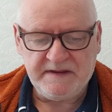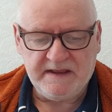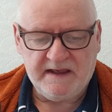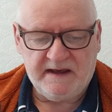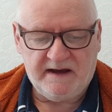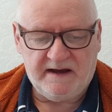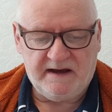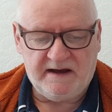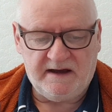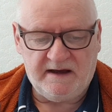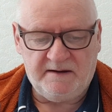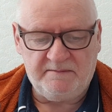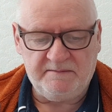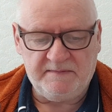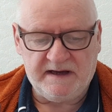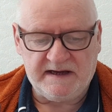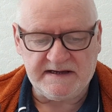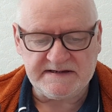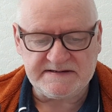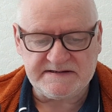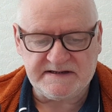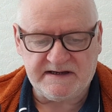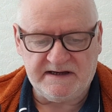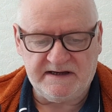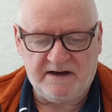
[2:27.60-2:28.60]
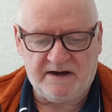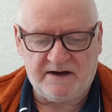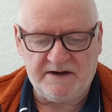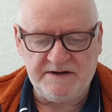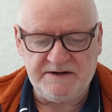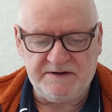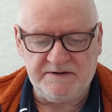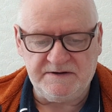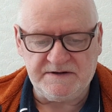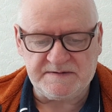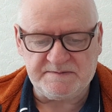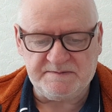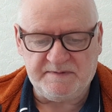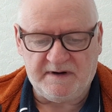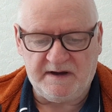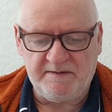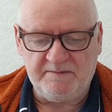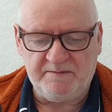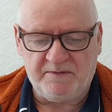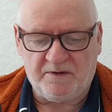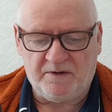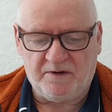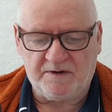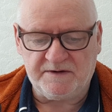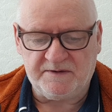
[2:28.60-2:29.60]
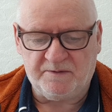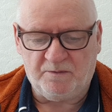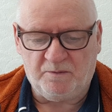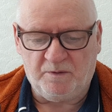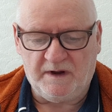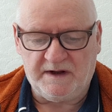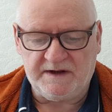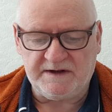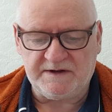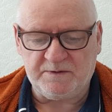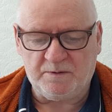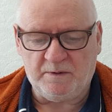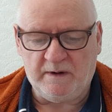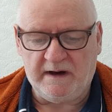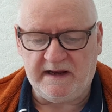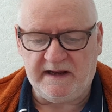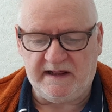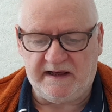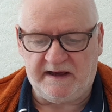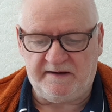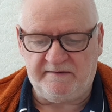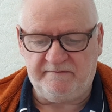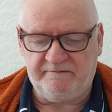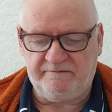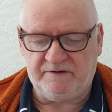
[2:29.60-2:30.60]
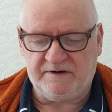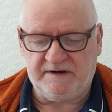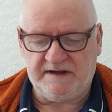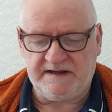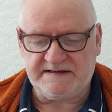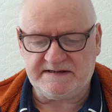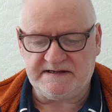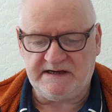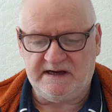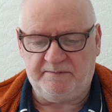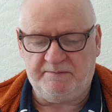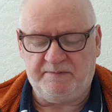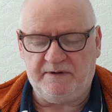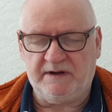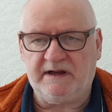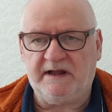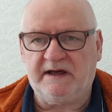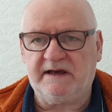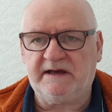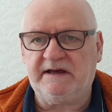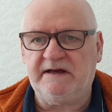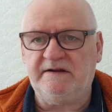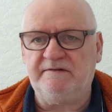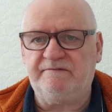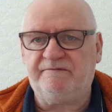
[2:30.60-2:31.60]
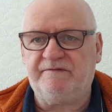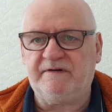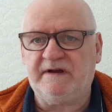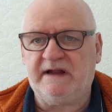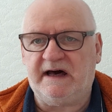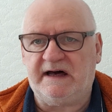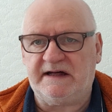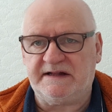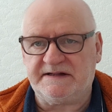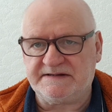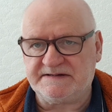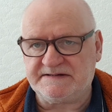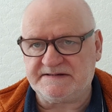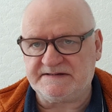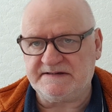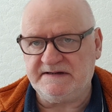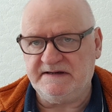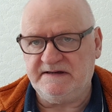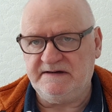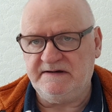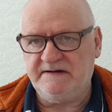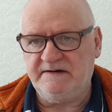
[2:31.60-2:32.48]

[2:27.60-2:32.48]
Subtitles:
as they are used by more than one dwelling, for example, like in flats.